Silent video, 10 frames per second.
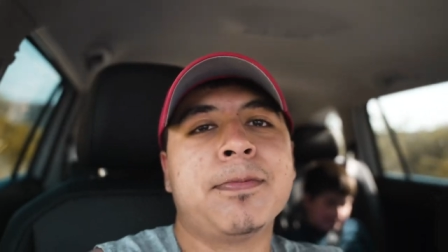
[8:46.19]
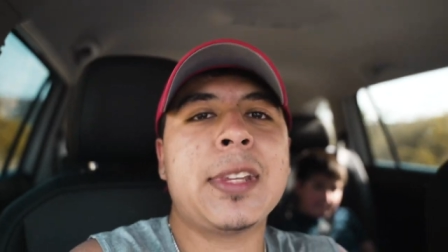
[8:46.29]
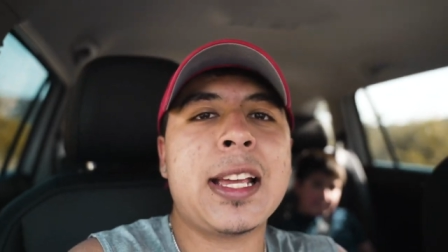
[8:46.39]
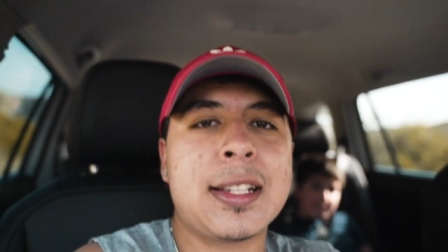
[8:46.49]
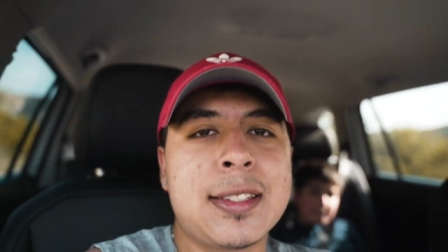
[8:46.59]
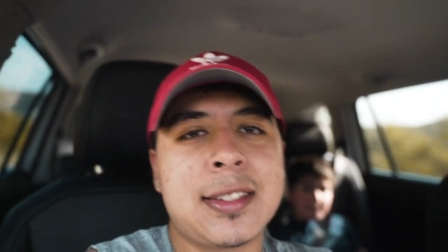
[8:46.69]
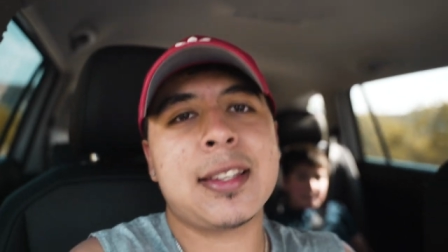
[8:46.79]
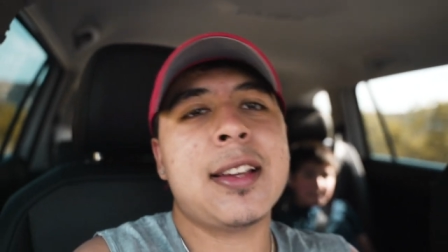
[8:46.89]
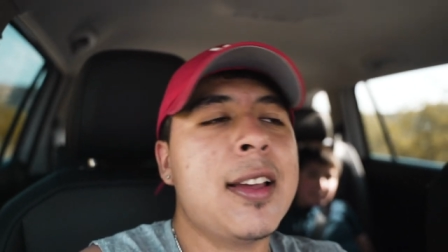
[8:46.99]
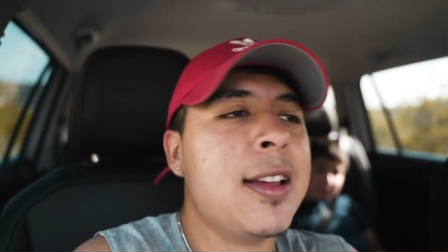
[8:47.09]
Thanks.
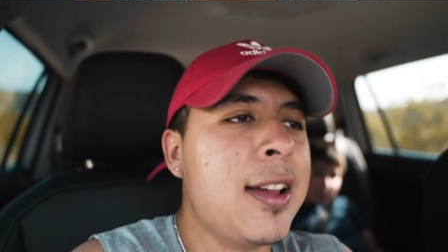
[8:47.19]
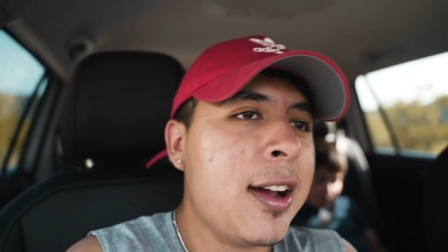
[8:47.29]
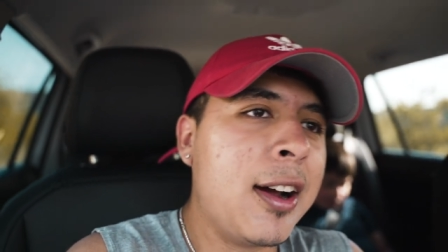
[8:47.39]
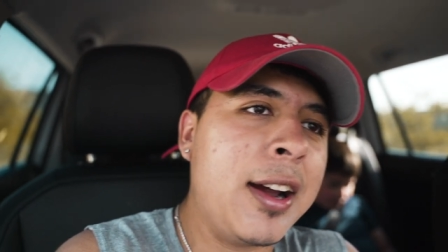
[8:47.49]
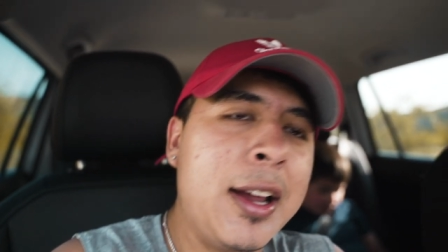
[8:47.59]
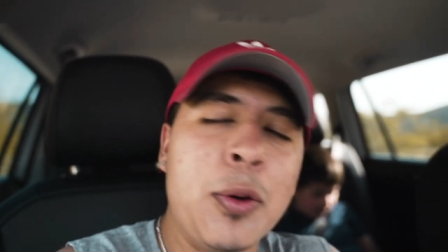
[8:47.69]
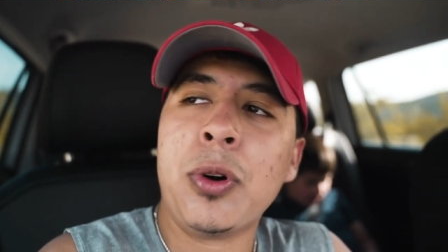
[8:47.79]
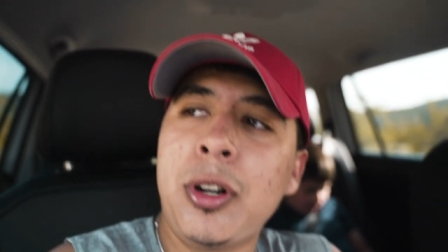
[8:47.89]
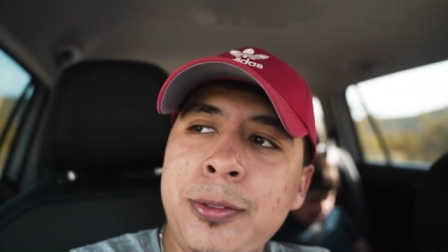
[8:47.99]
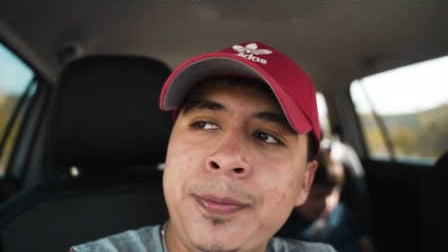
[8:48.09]
All right,
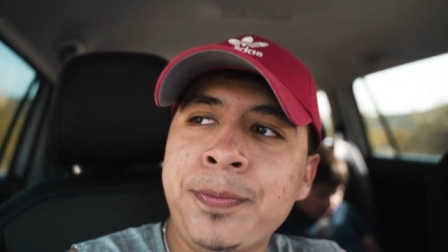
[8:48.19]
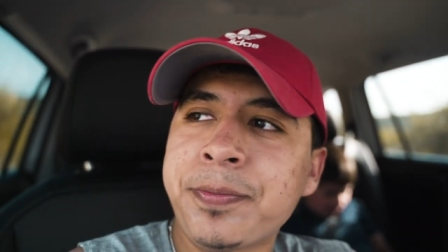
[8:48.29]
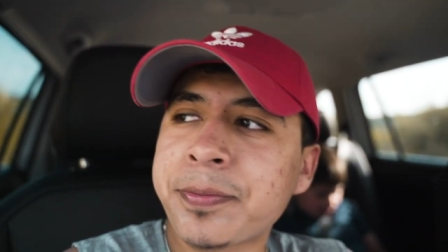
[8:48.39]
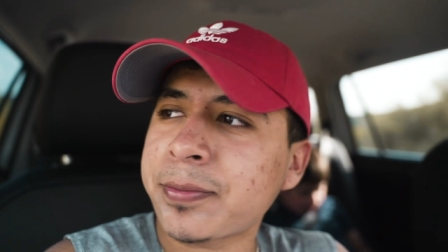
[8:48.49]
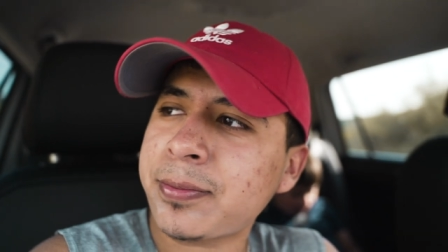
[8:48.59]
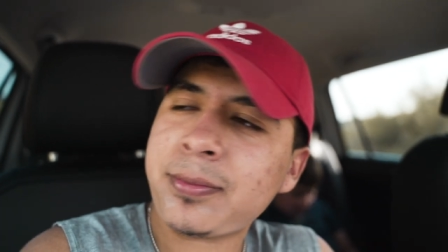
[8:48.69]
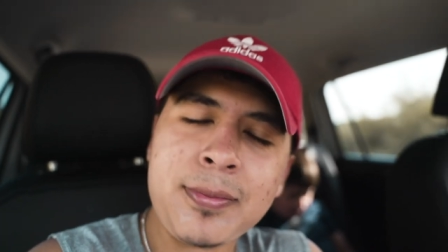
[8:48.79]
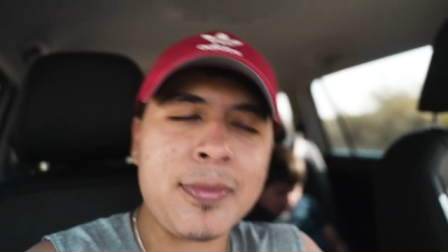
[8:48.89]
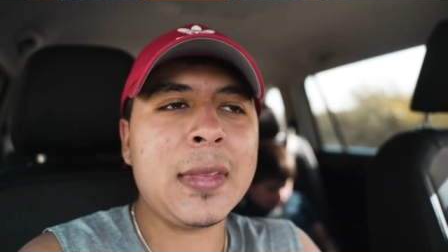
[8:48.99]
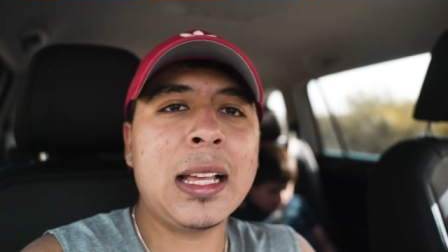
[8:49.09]
well, um,
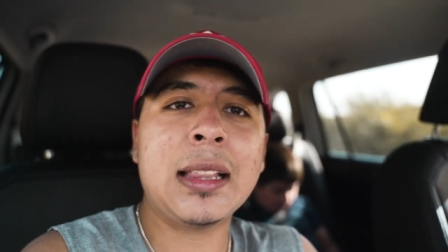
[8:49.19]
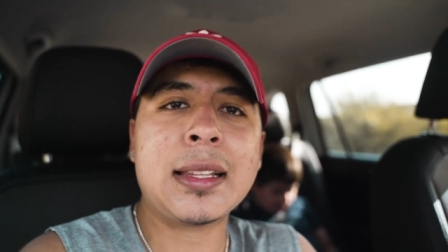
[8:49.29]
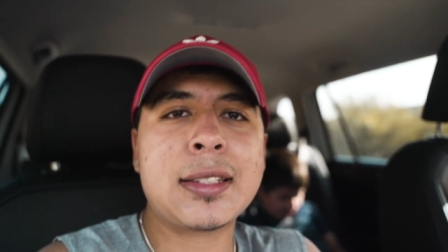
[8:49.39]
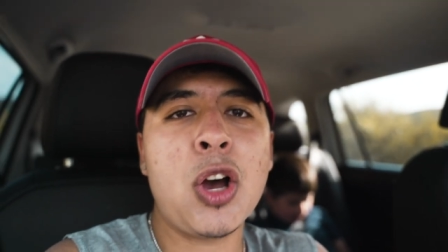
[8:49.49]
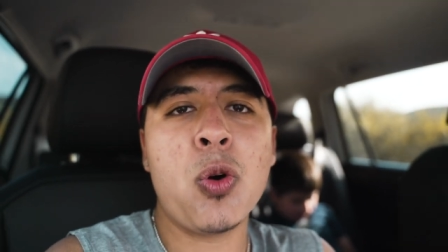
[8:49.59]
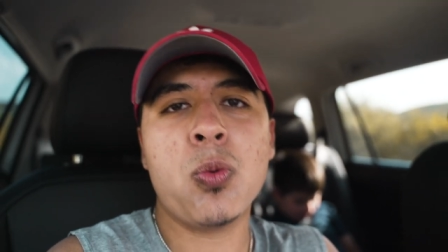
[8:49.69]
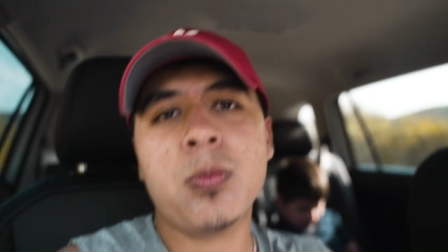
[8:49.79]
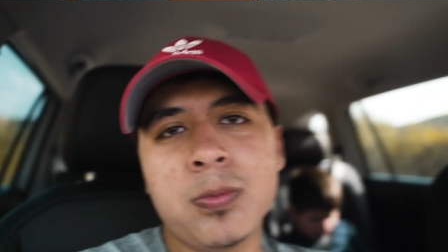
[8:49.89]
let's go.